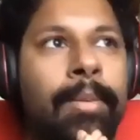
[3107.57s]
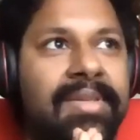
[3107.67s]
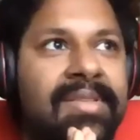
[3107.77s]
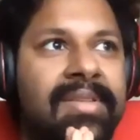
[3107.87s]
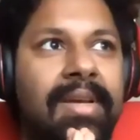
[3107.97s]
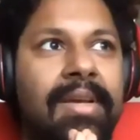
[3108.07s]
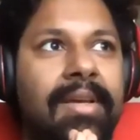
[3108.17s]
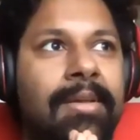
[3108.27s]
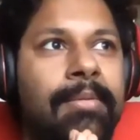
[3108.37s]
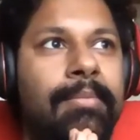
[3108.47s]
I would
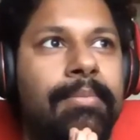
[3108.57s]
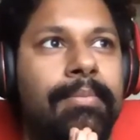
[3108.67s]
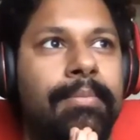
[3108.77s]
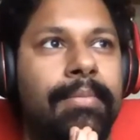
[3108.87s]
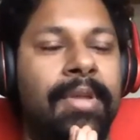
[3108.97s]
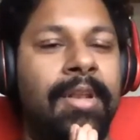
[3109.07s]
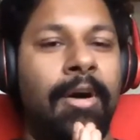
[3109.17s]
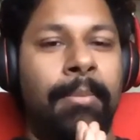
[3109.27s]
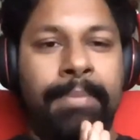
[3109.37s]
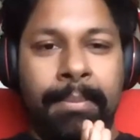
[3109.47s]
say,
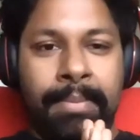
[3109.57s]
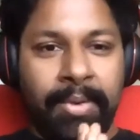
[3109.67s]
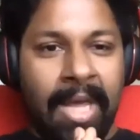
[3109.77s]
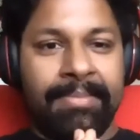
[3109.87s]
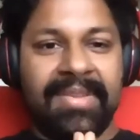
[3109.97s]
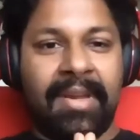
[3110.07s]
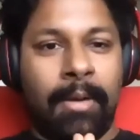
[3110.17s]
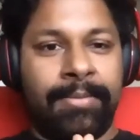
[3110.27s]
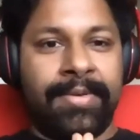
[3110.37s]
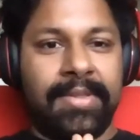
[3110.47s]
a boot camp is
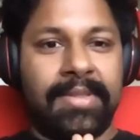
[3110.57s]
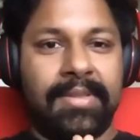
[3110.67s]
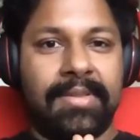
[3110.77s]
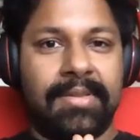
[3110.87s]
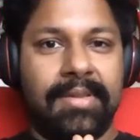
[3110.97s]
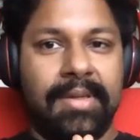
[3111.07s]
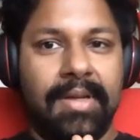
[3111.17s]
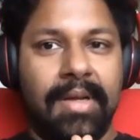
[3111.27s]
helpful.